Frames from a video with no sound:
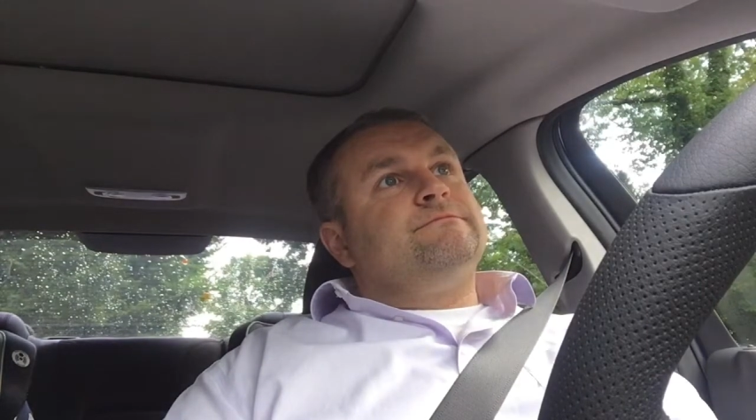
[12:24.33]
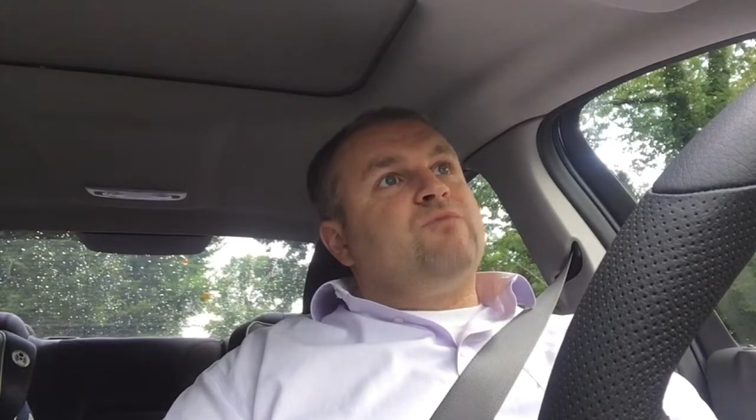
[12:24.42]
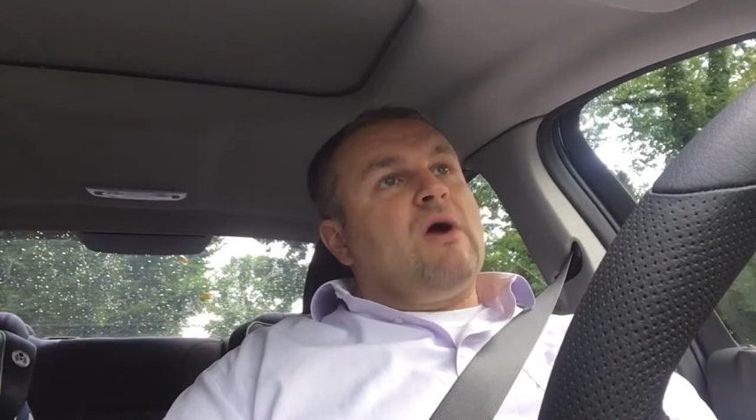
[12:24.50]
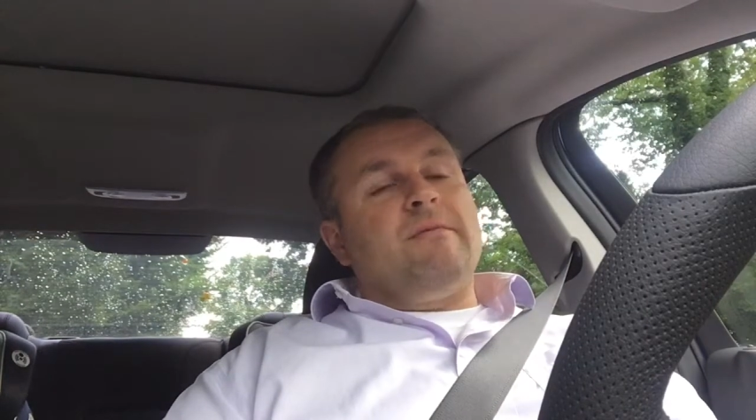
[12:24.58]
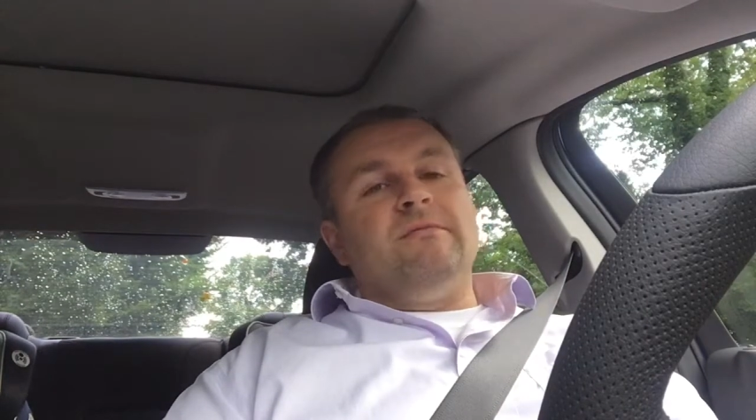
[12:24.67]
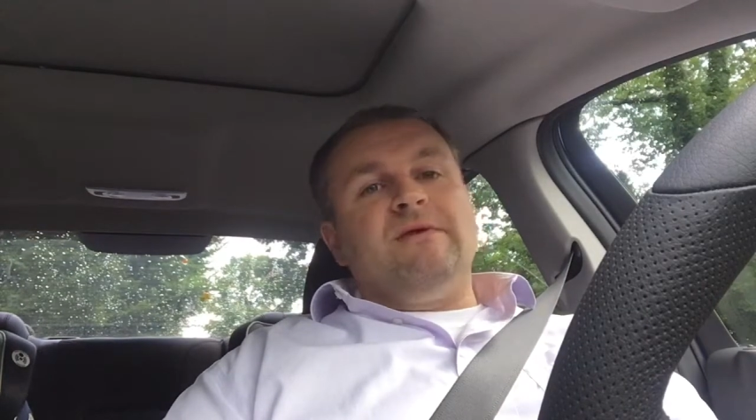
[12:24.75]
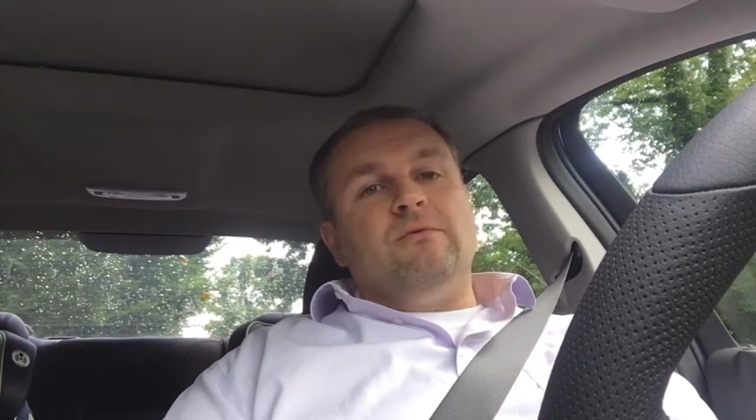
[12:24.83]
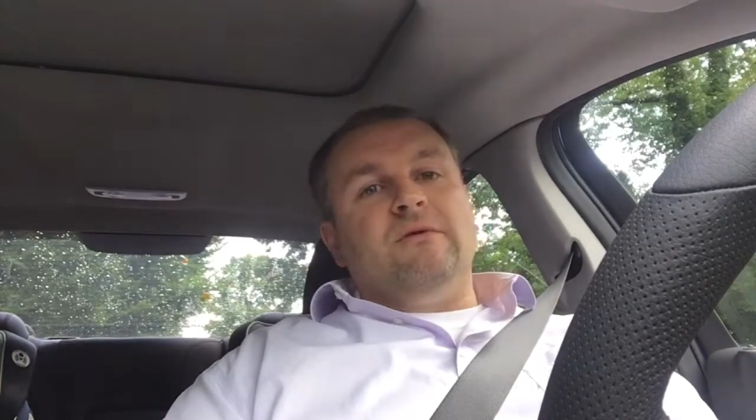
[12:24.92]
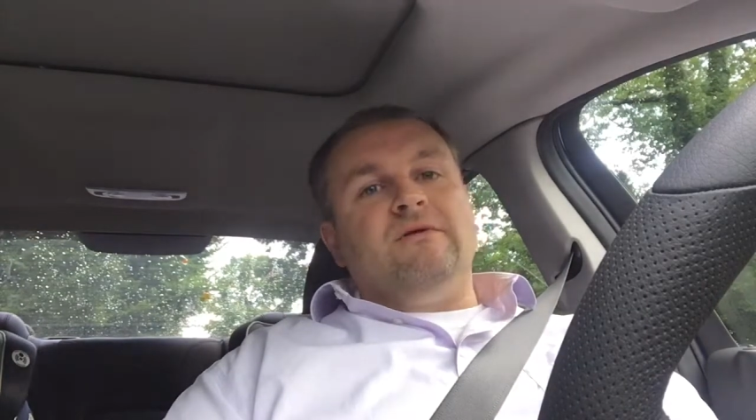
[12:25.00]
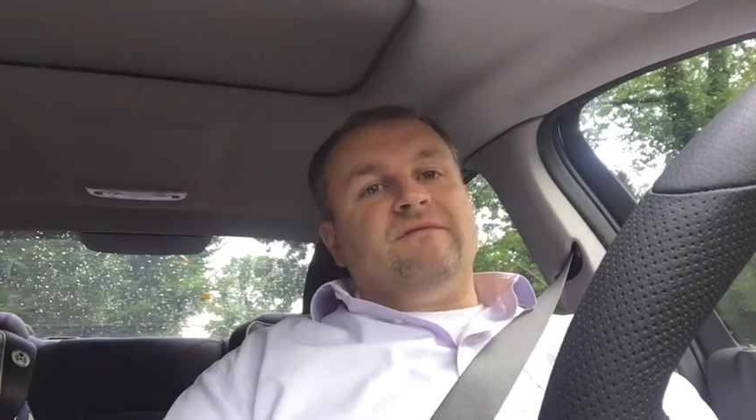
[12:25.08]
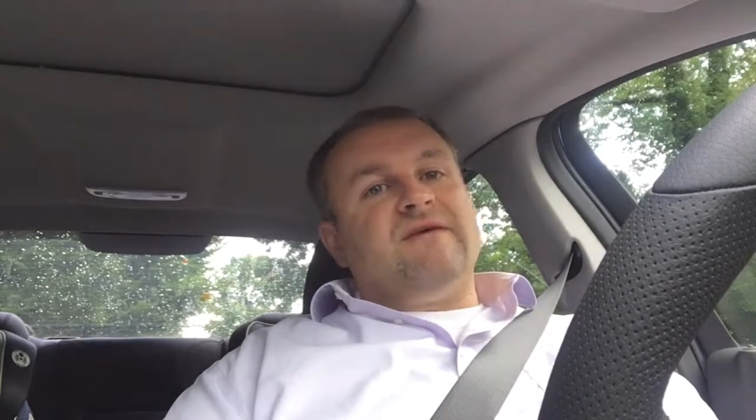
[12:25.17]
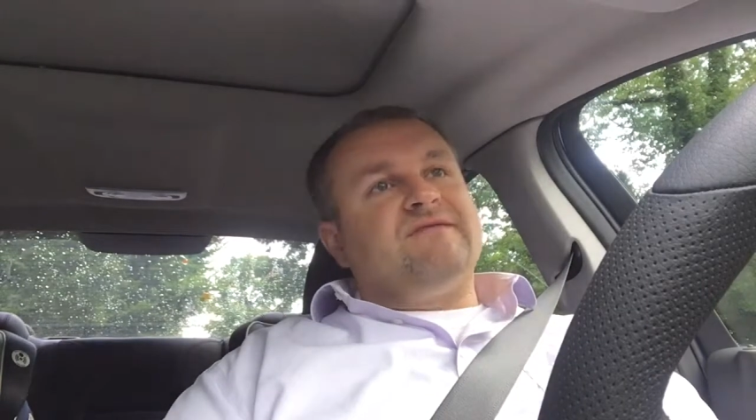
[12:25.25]
probably will
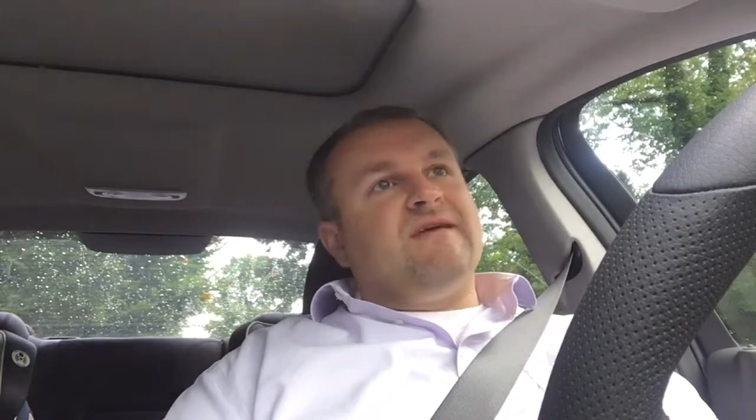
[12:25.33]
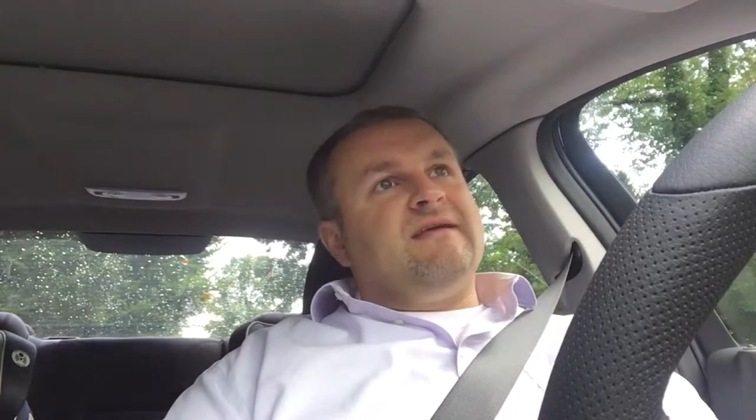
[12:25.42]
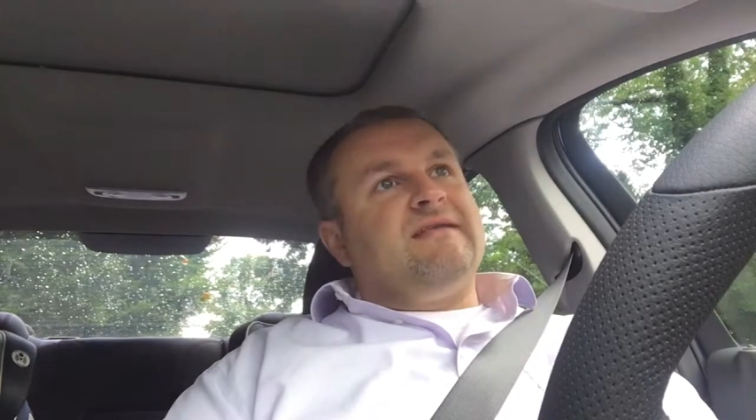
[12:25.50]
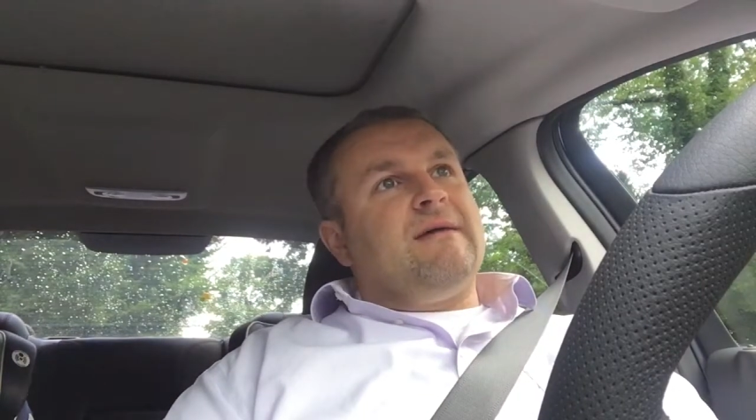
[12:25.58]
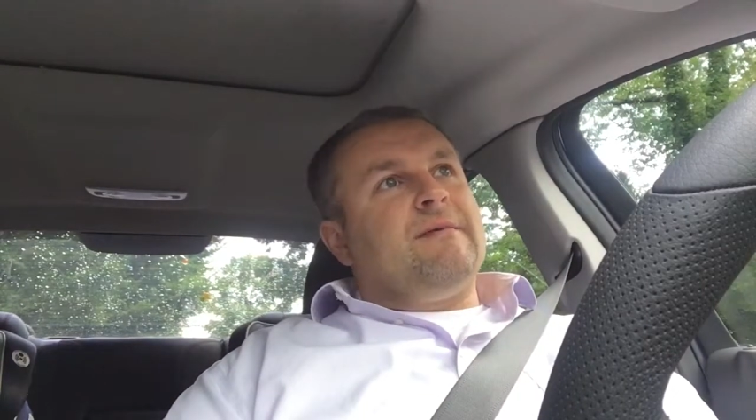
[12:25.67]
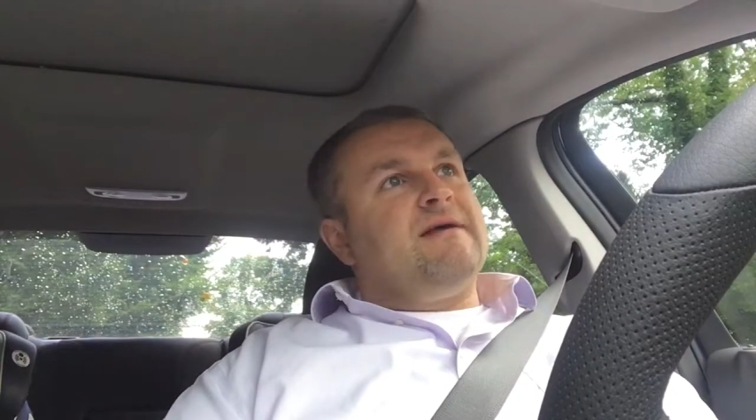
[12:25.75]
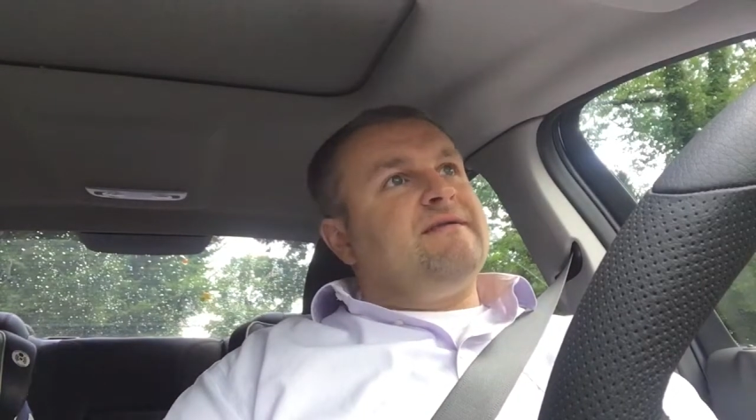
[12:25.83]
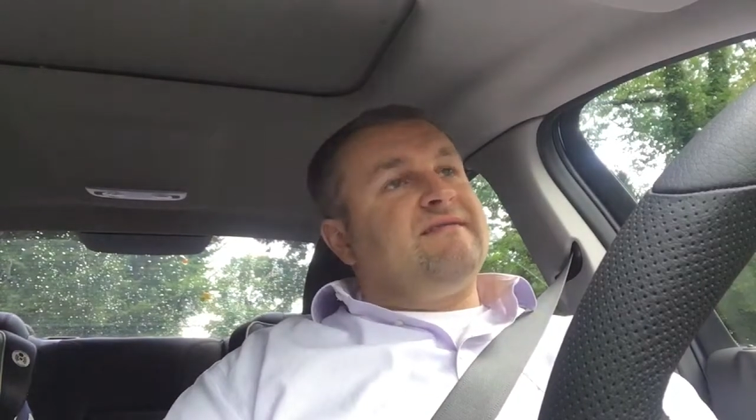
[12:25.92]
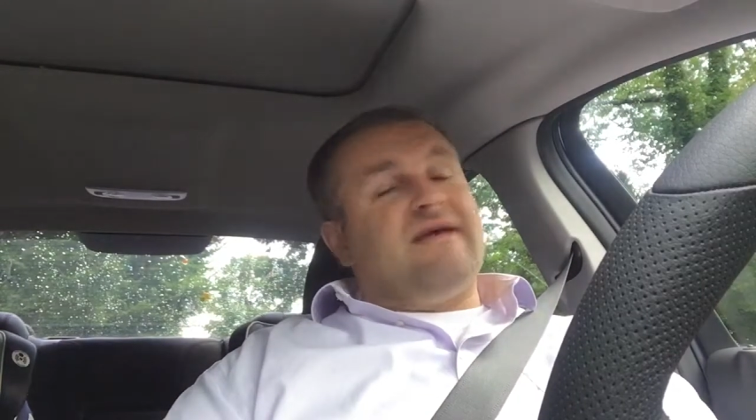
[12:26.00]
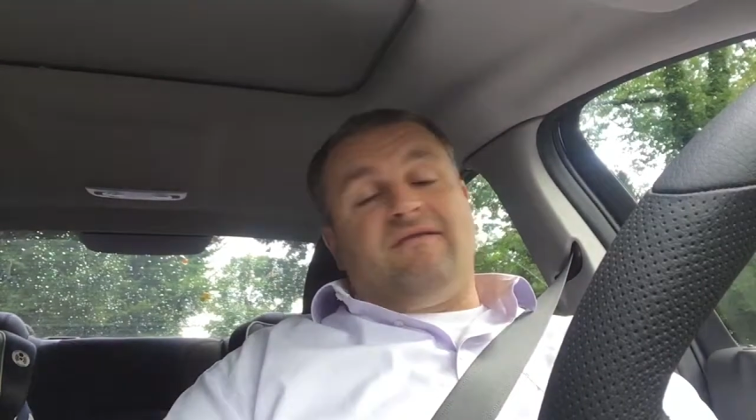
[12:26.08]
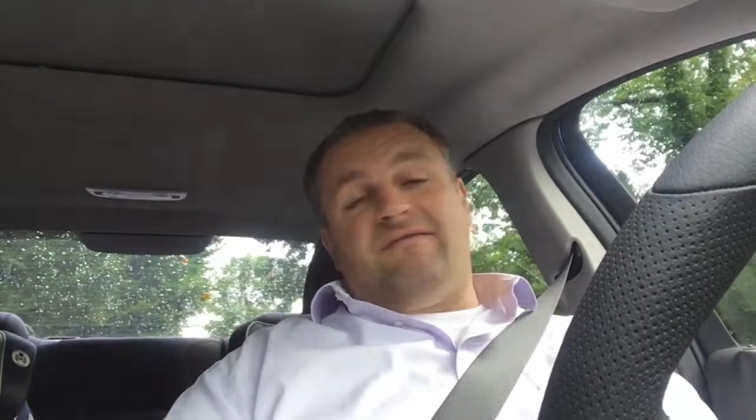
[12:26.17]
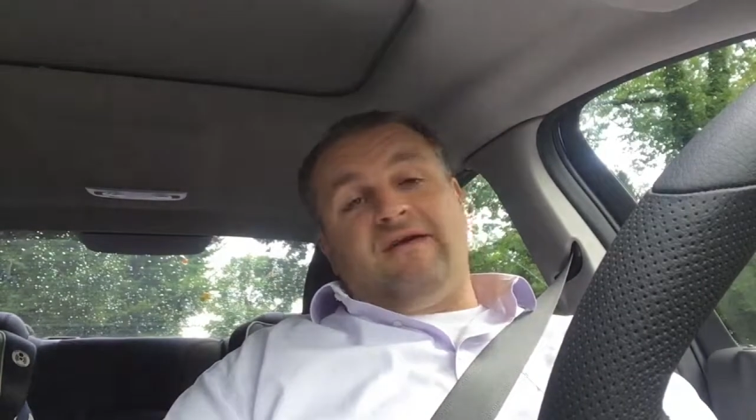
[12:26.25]
investigate that. But I just
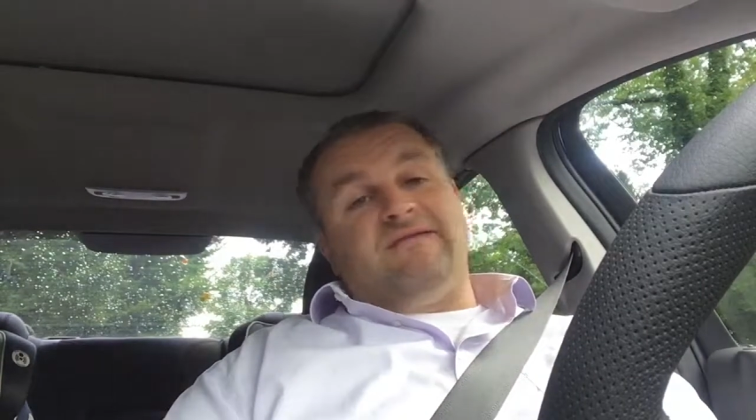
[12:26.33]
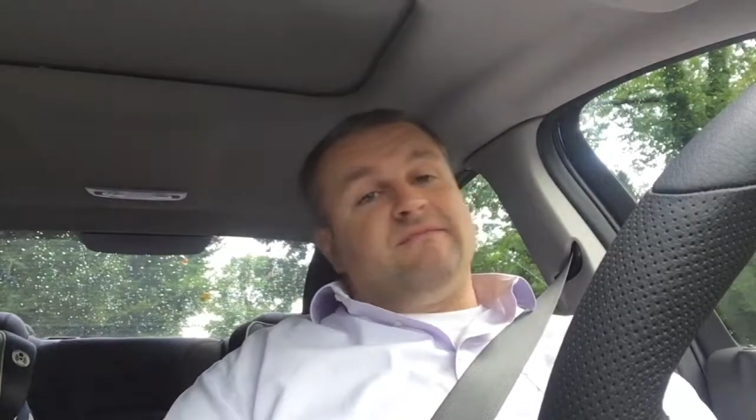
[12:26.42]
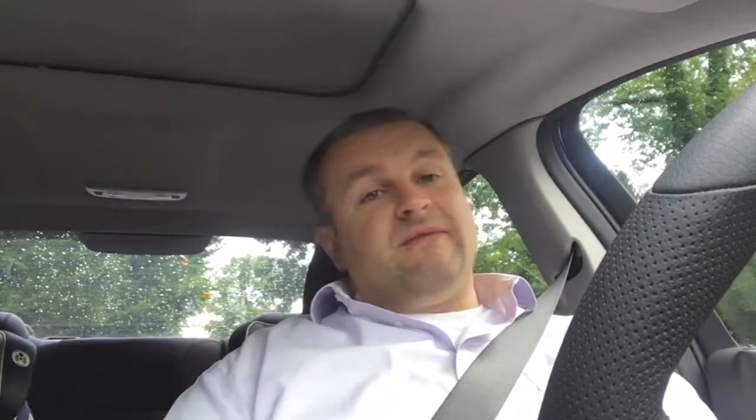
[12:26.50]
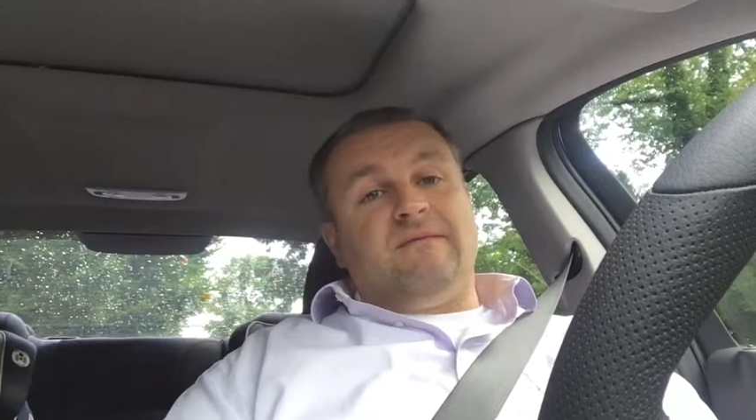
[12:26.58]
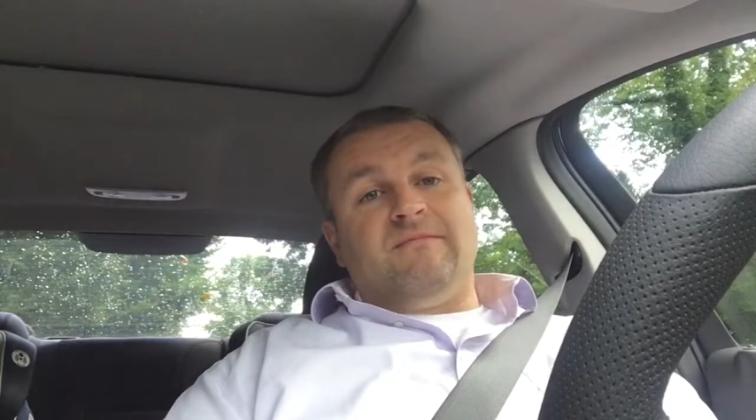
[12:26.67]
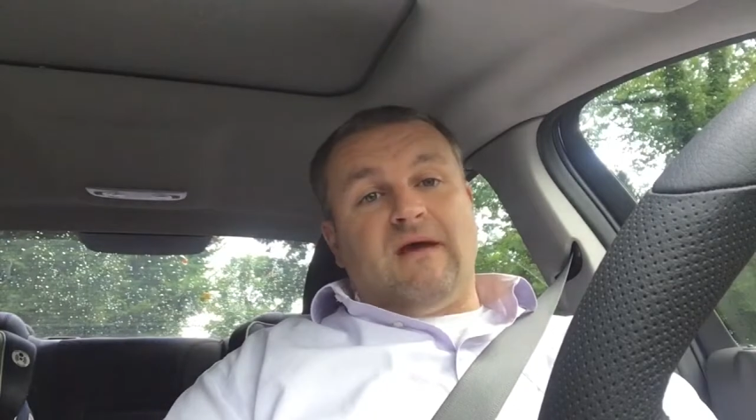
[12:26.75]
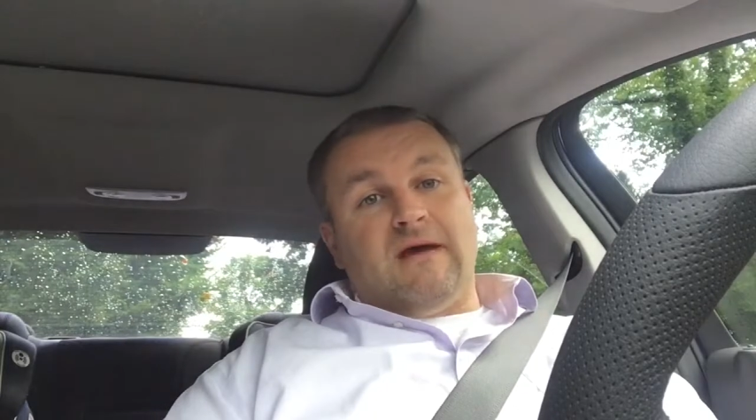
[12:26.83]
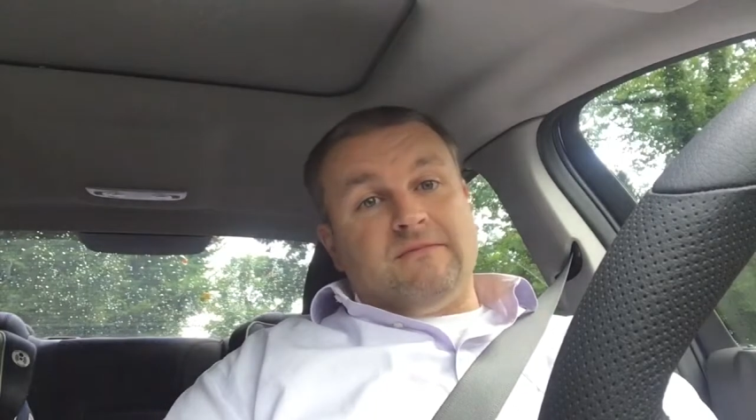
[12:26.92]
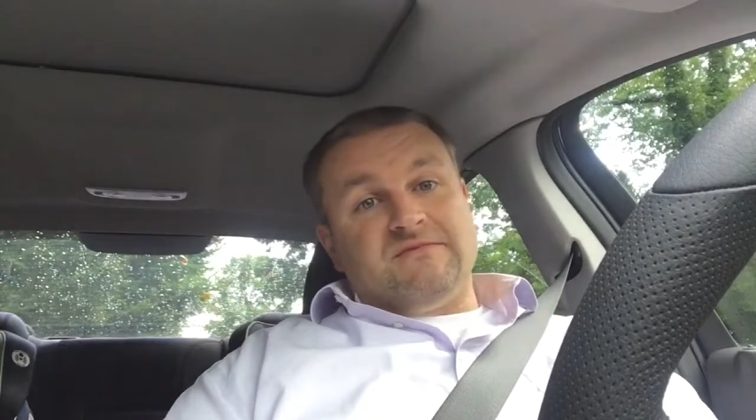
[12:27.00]
got to find some damn time.